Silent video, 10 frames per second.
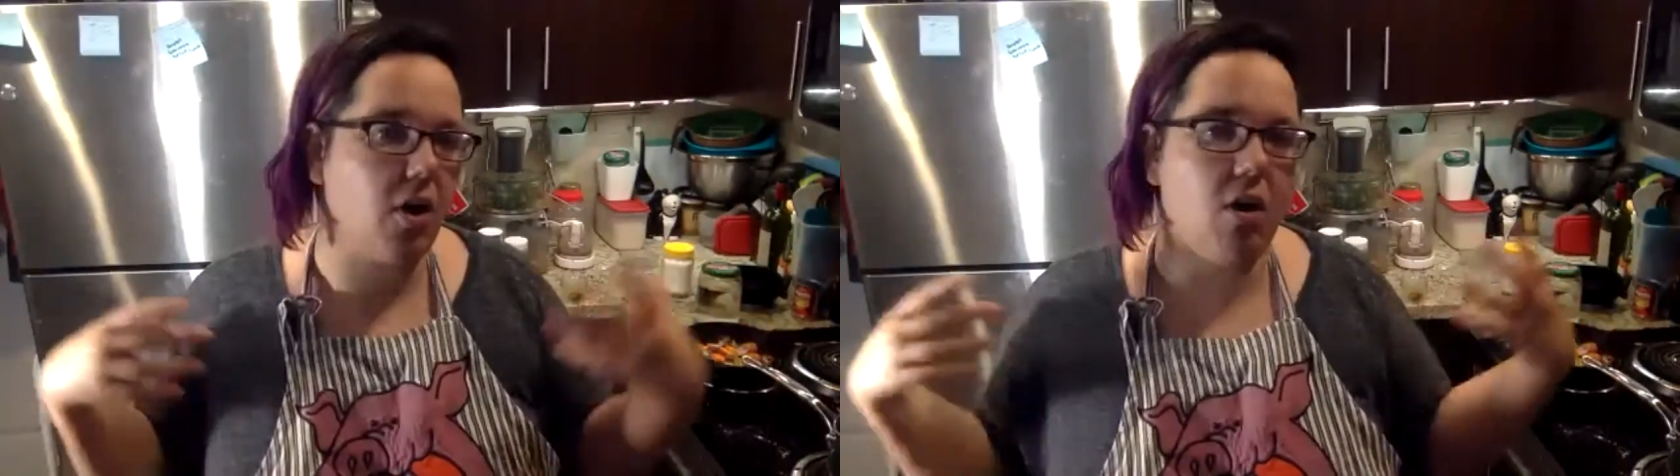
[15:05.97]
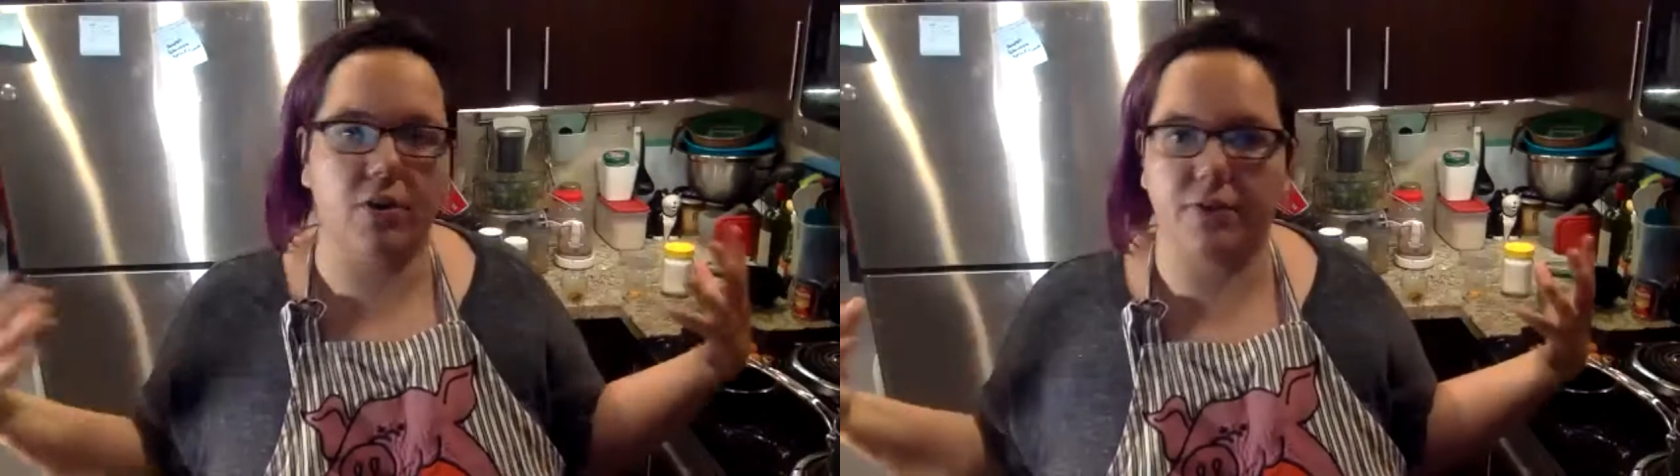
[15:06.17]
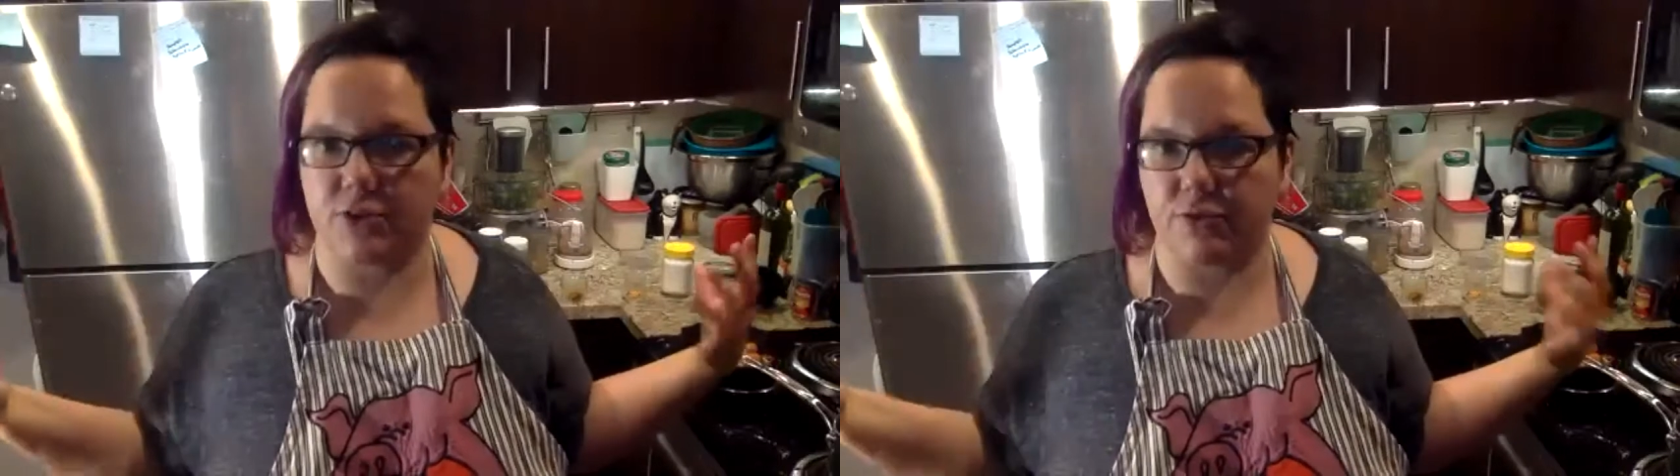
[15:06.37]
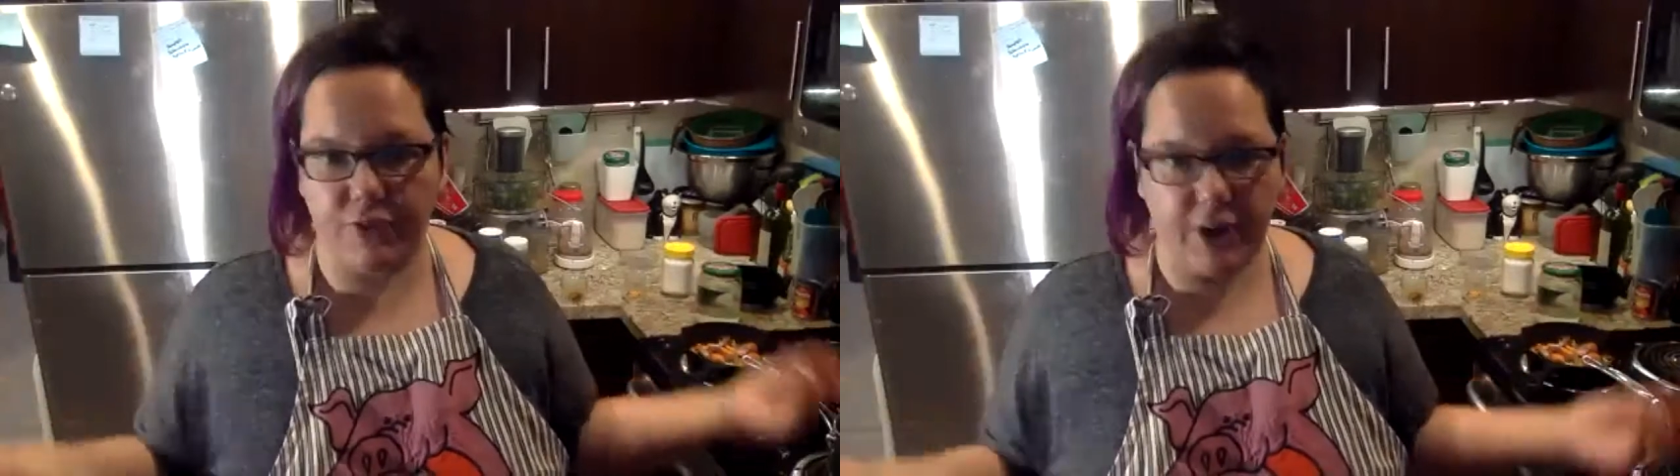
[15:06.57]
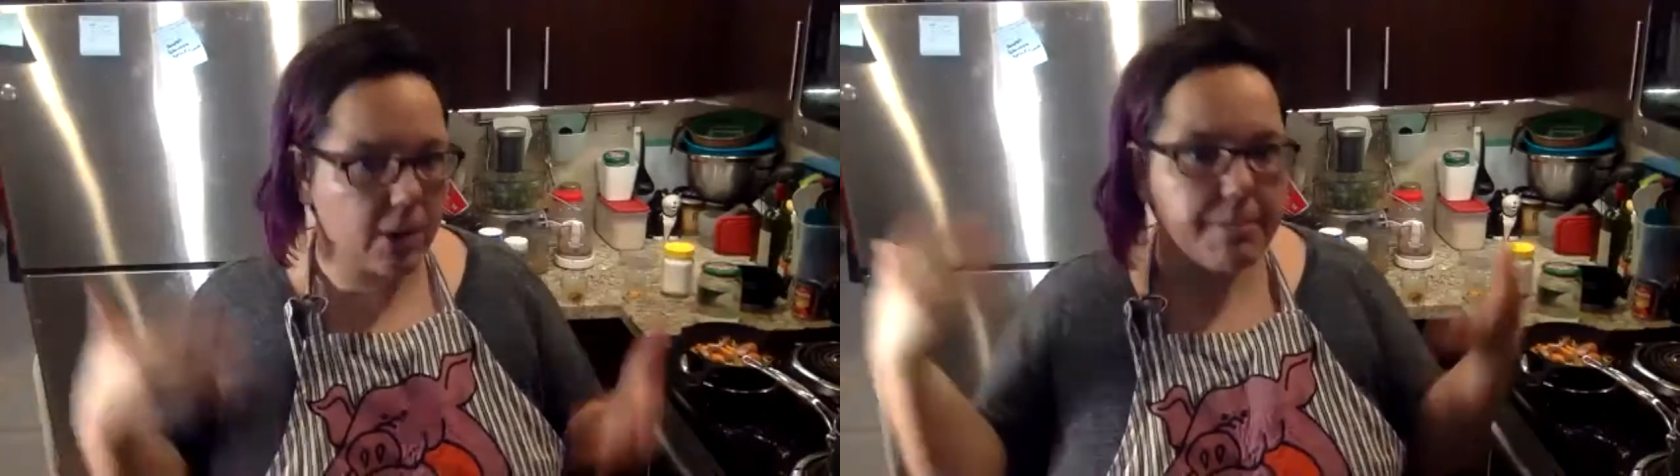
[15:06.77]
all of this
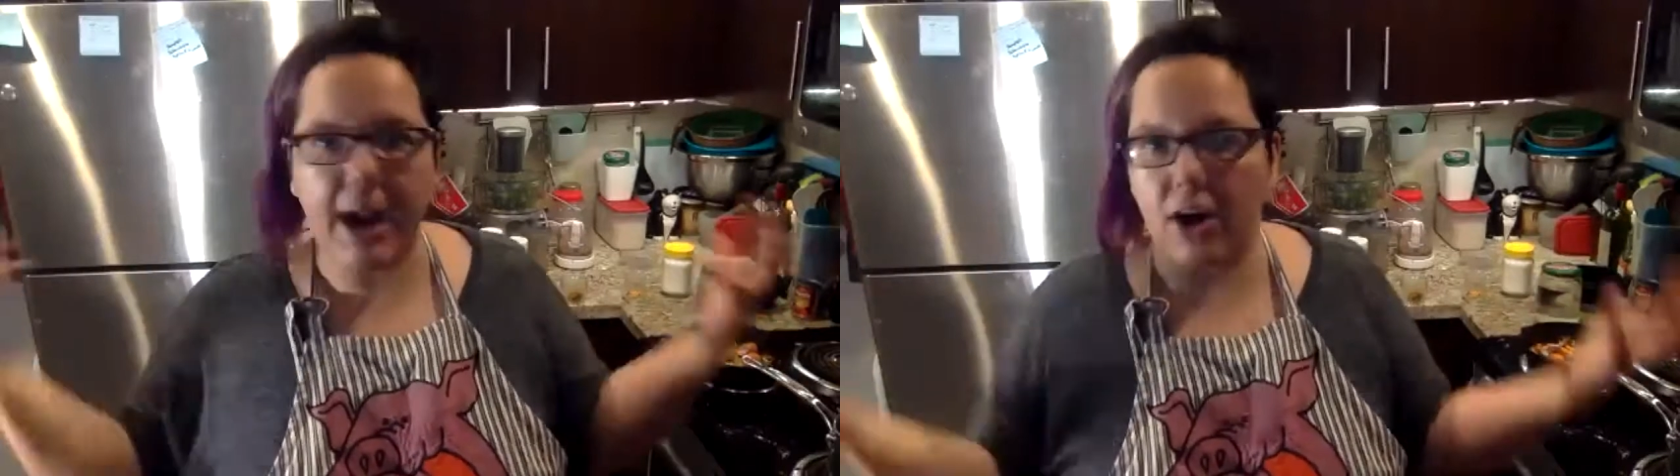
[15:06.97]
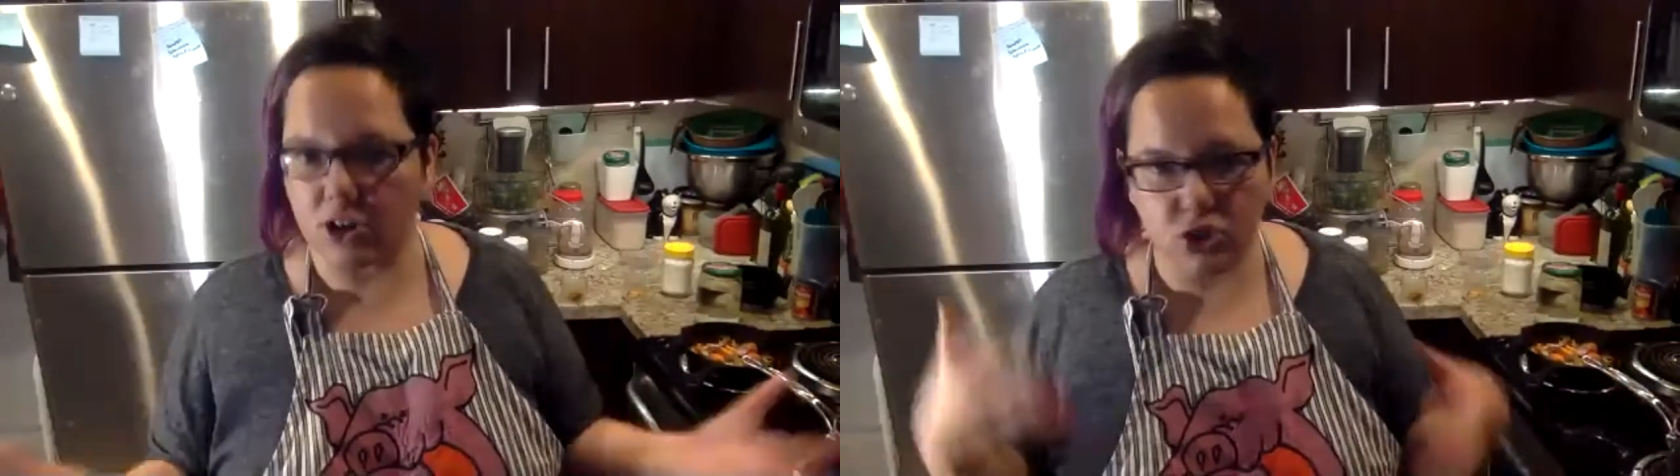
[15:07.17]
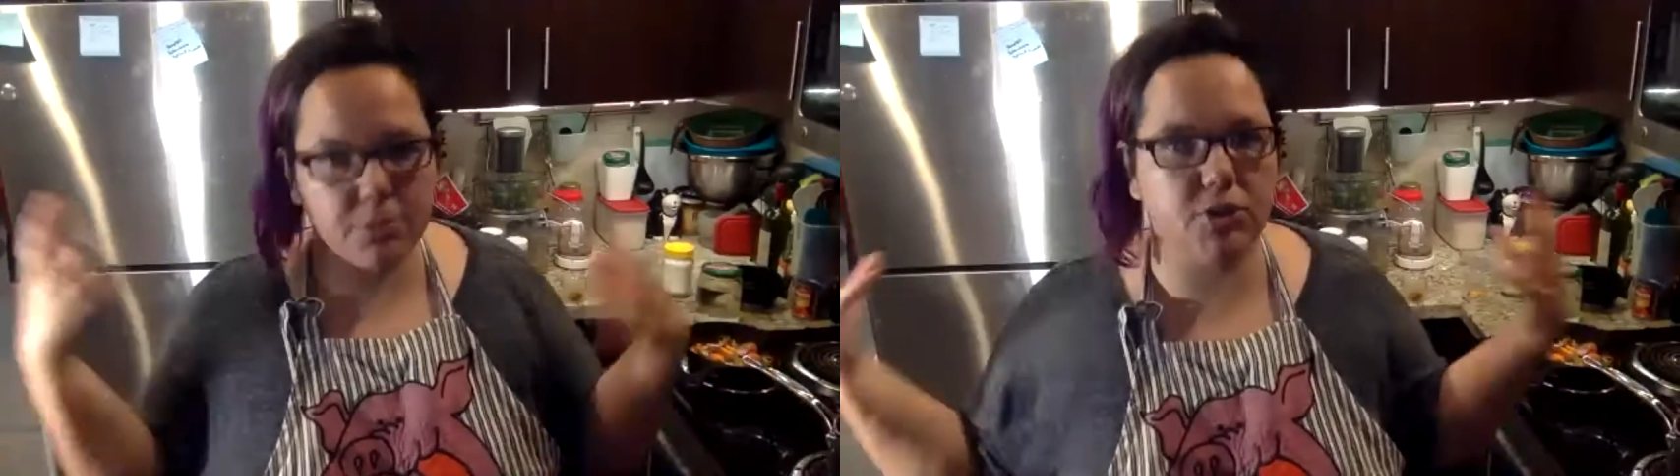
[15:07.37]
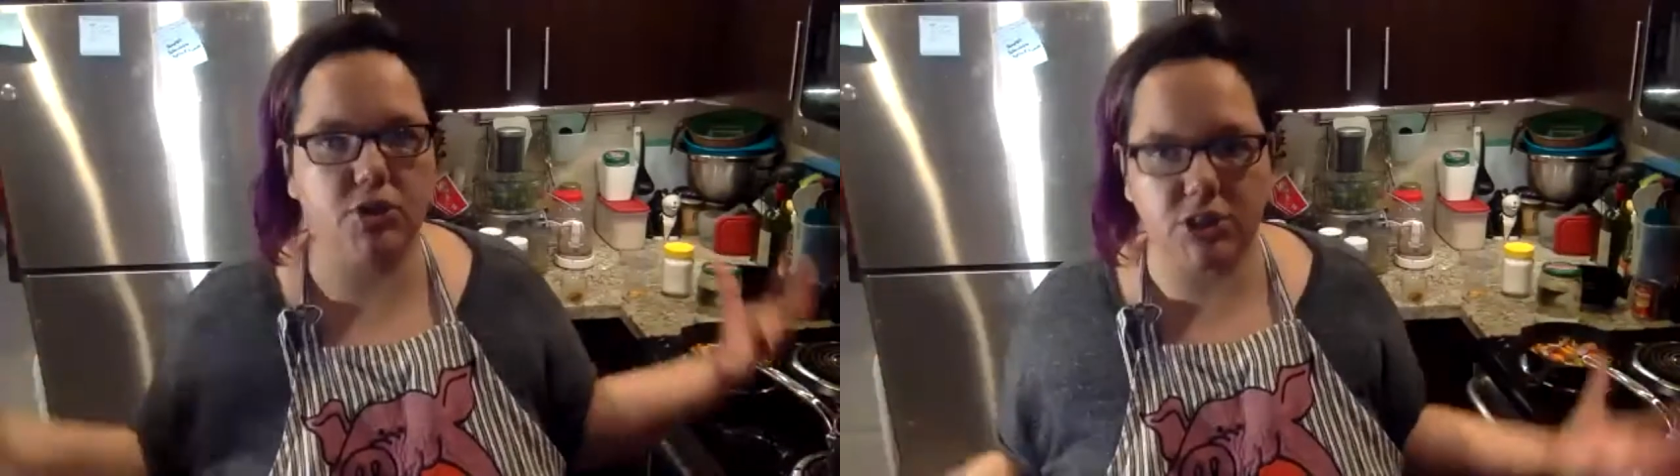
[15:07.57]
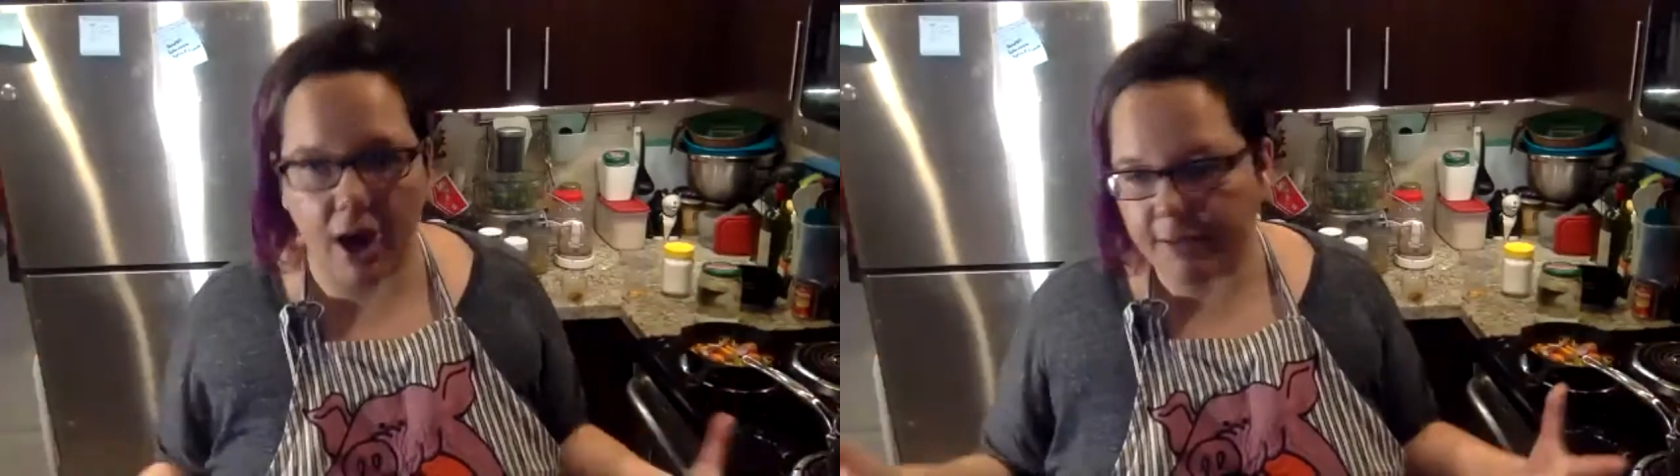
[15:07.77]
very perishable
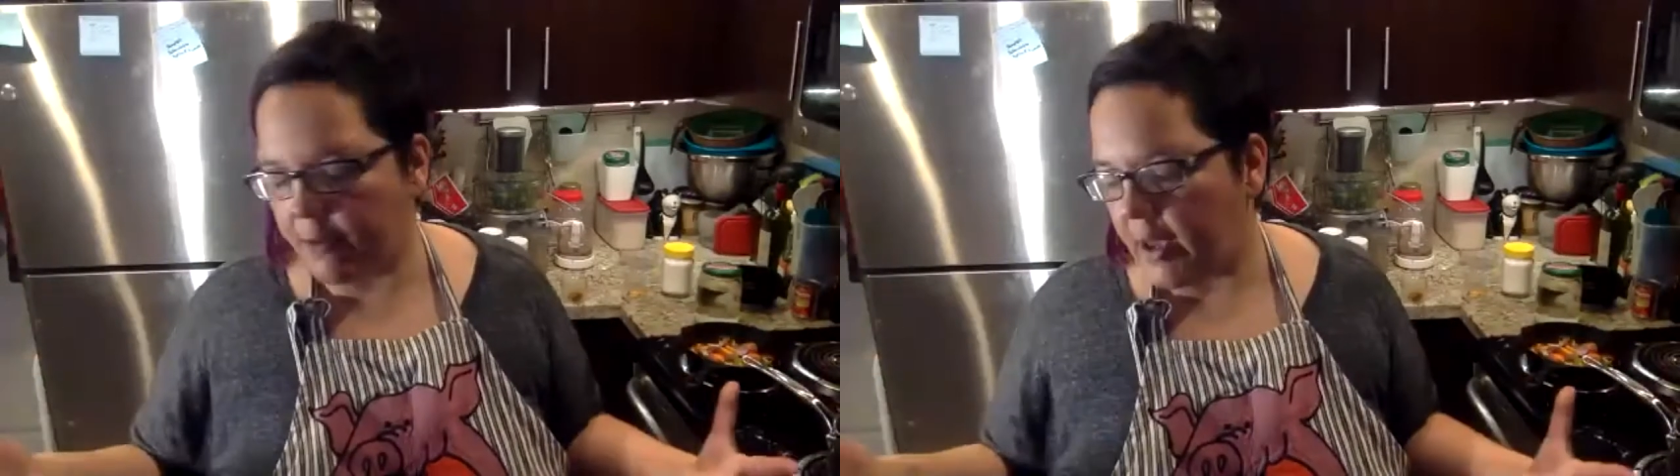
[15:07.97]
stuff